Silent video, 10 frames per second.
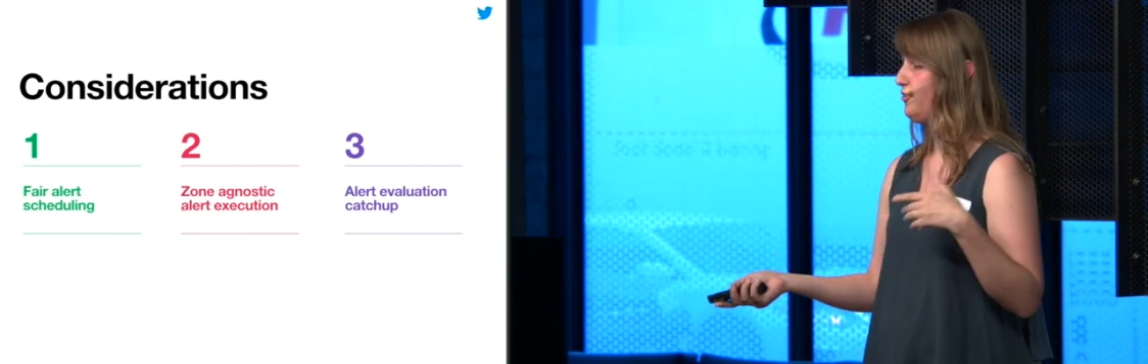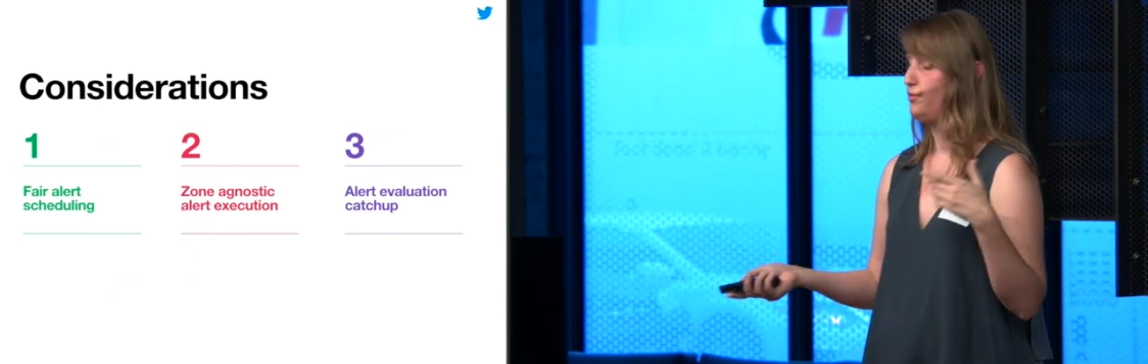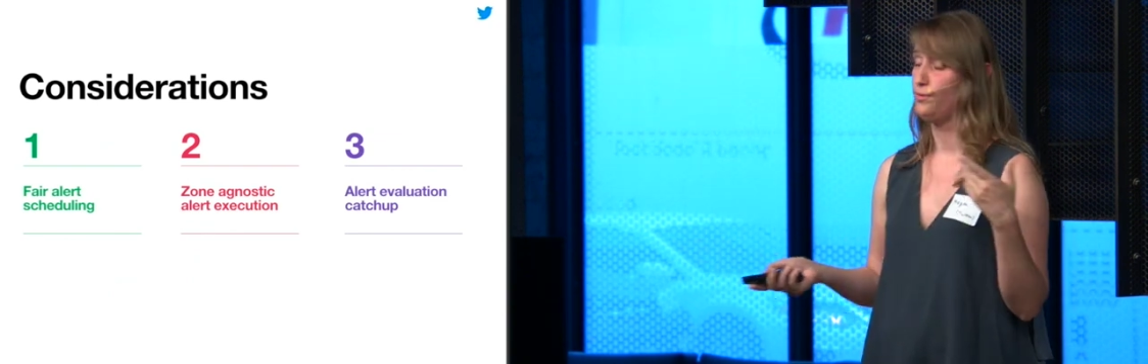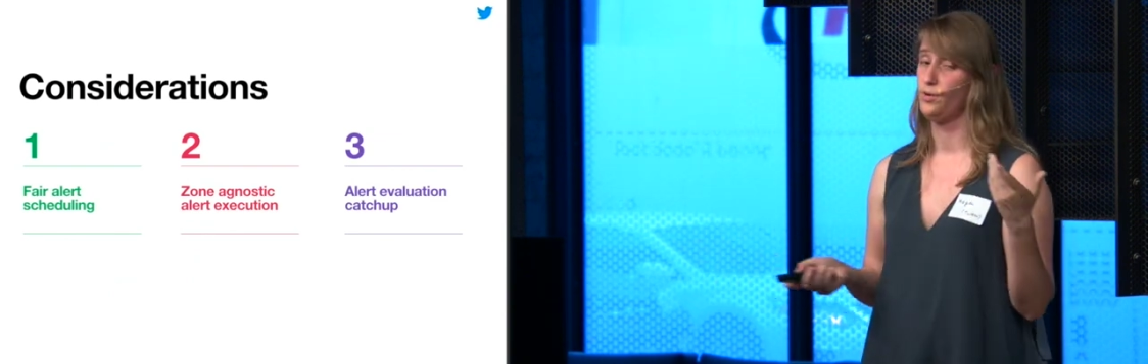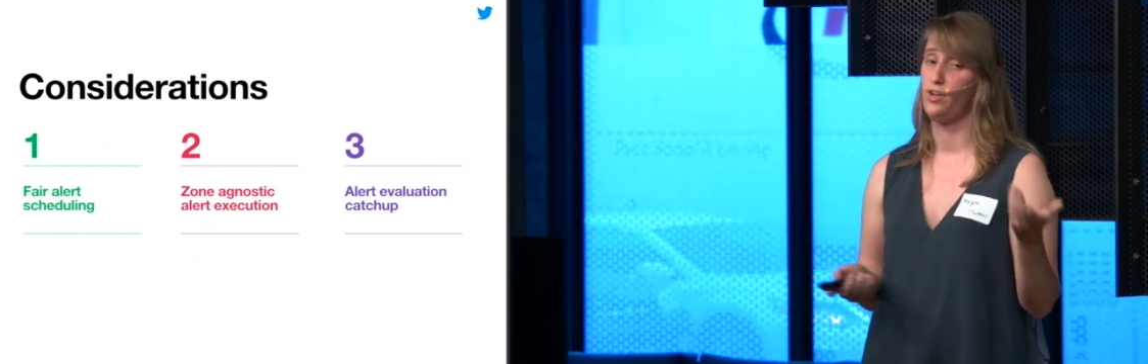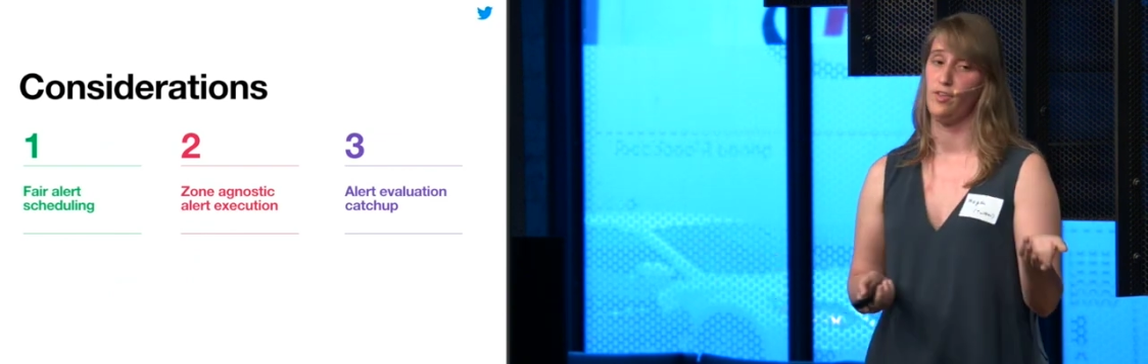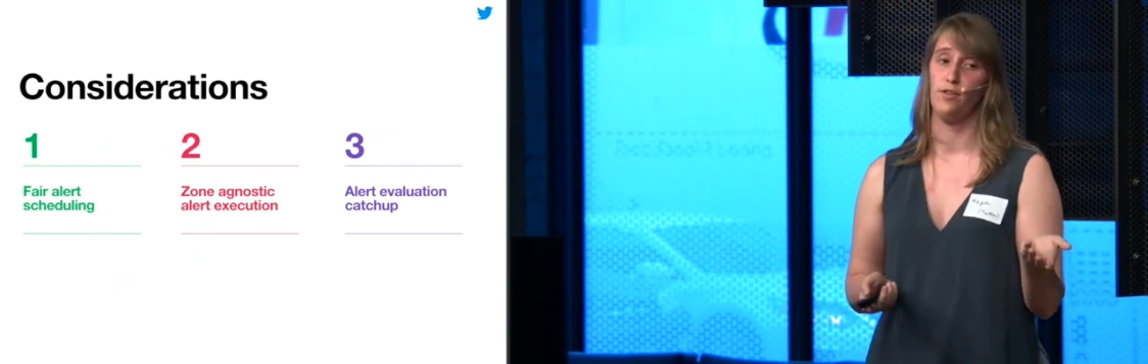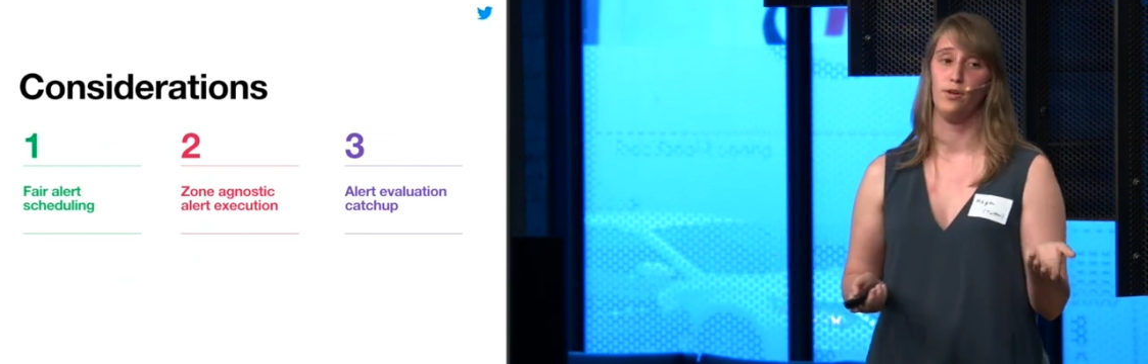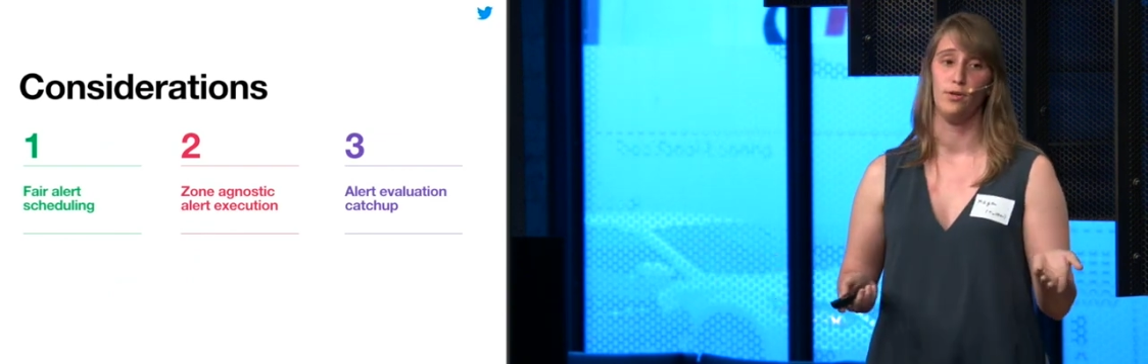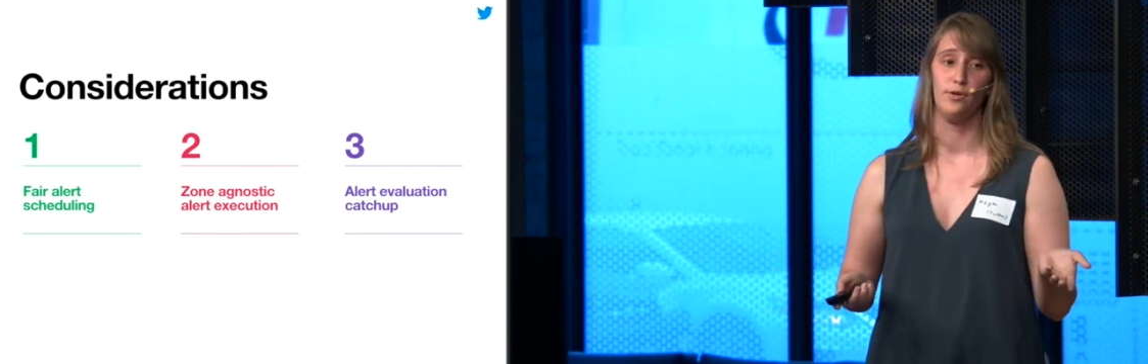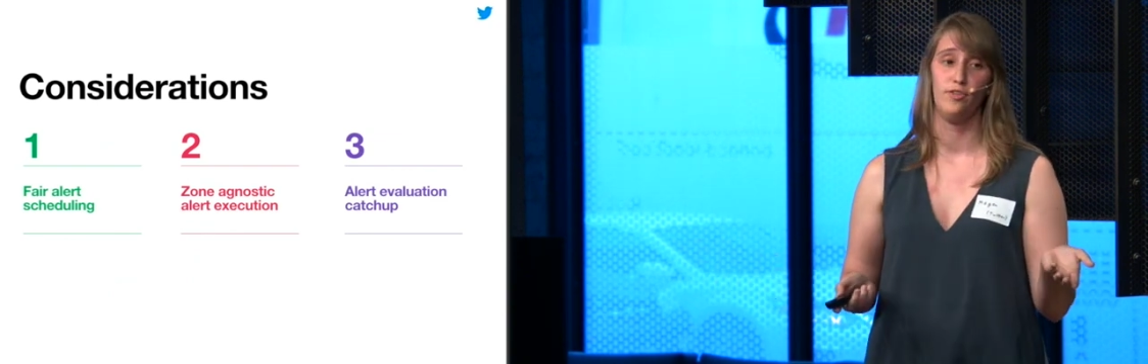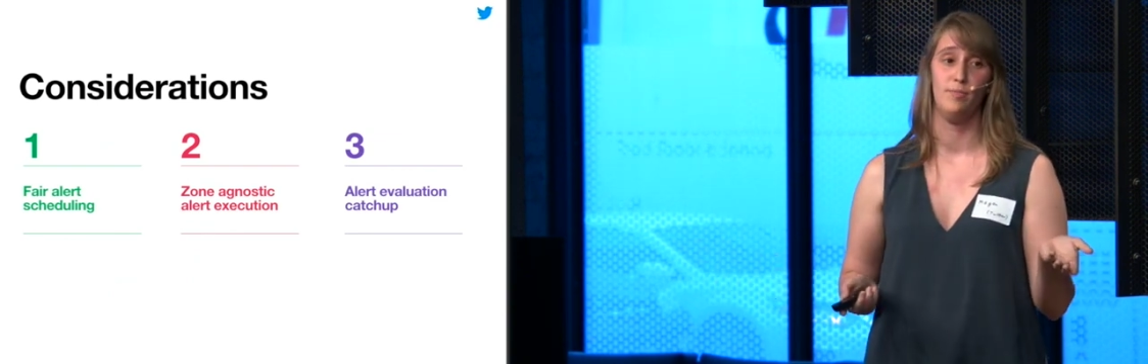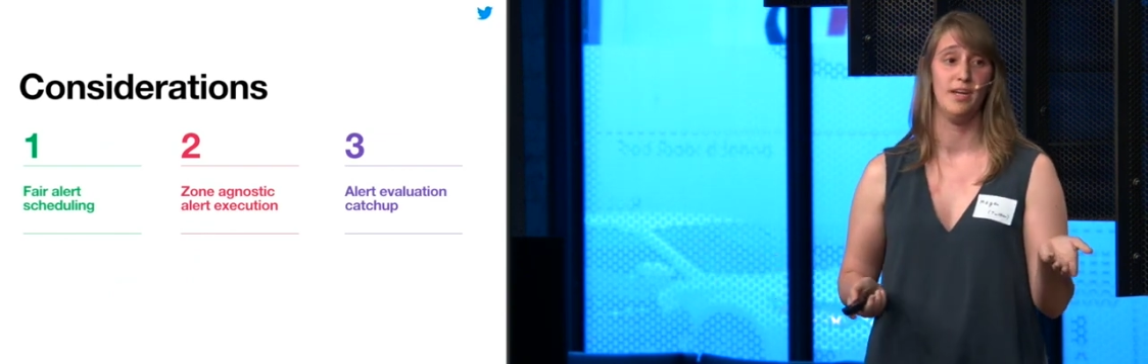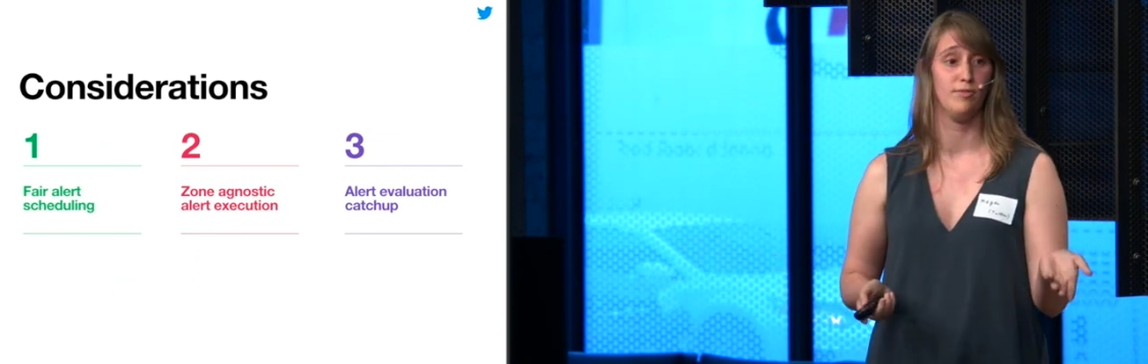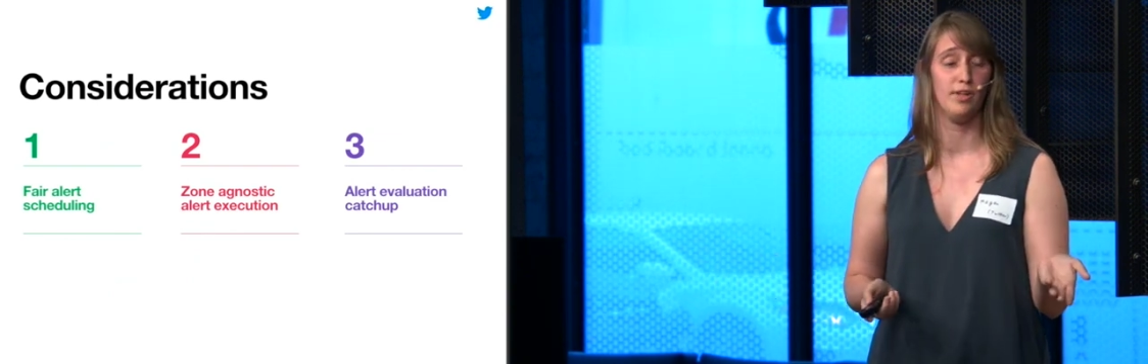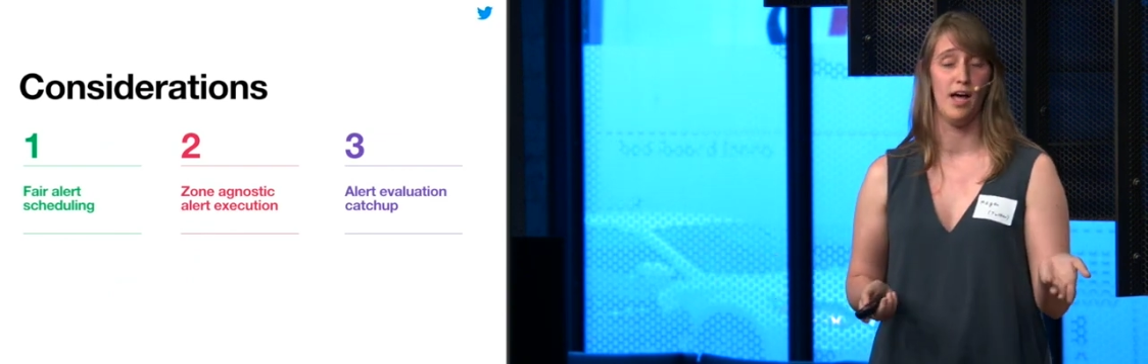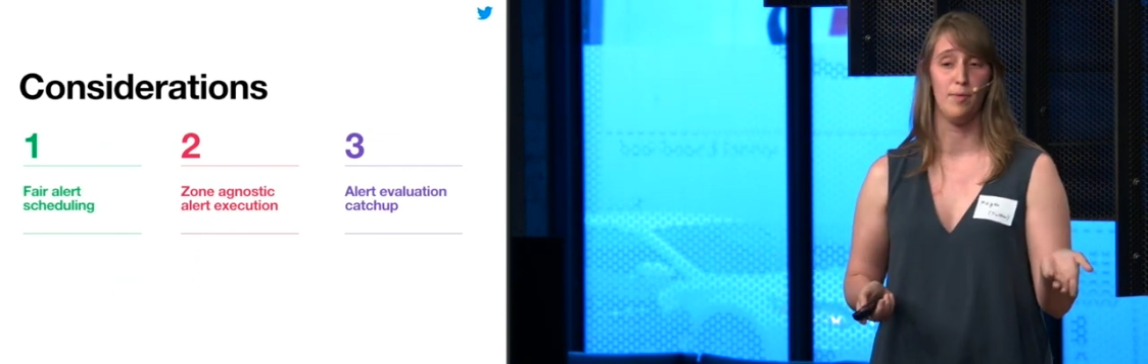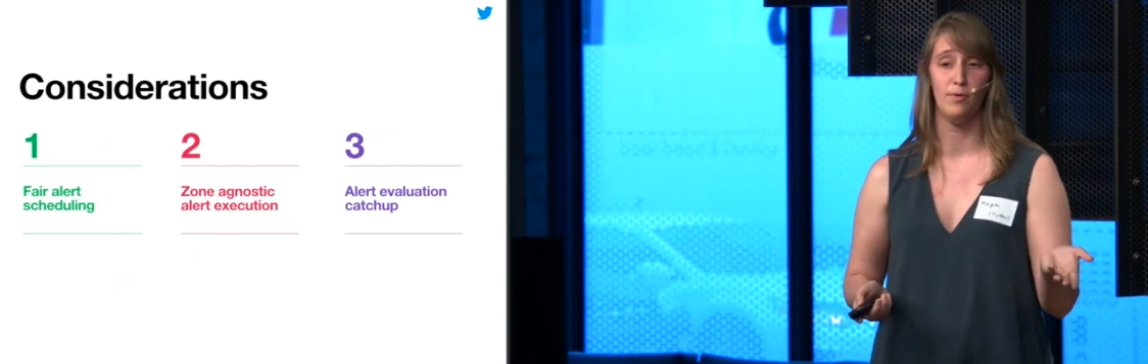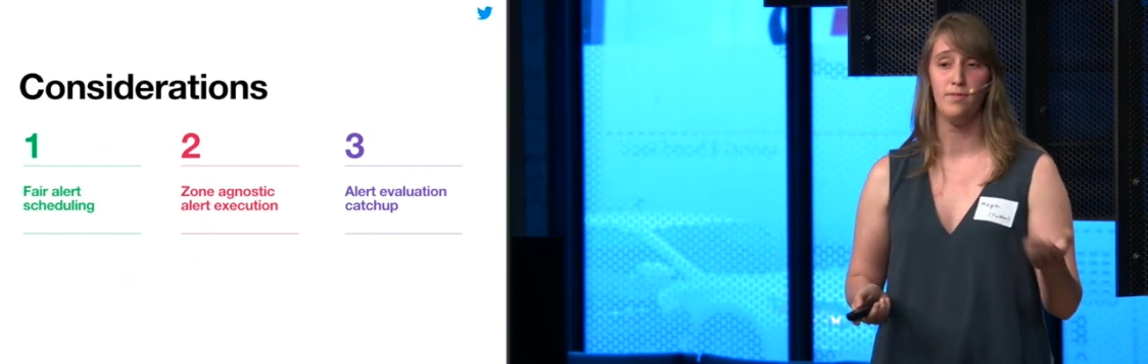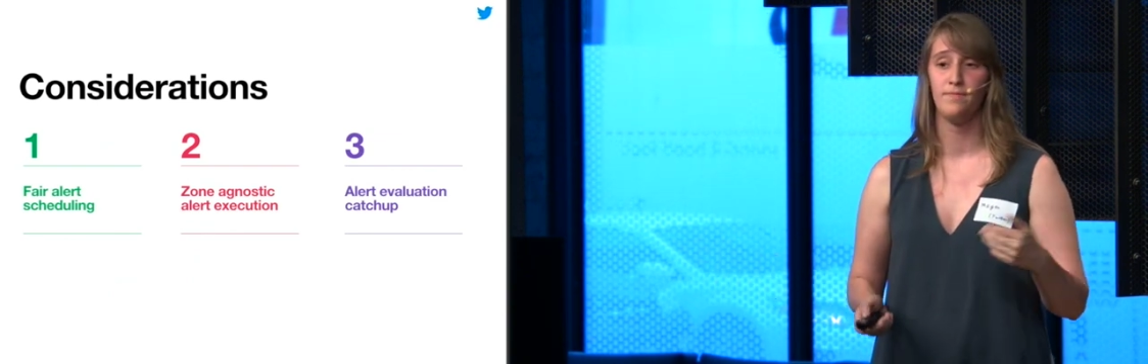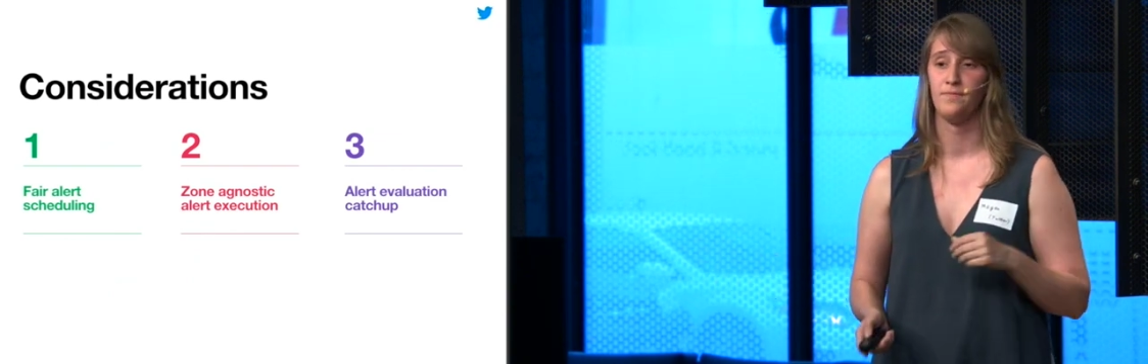to cause other alerts to be unreliable.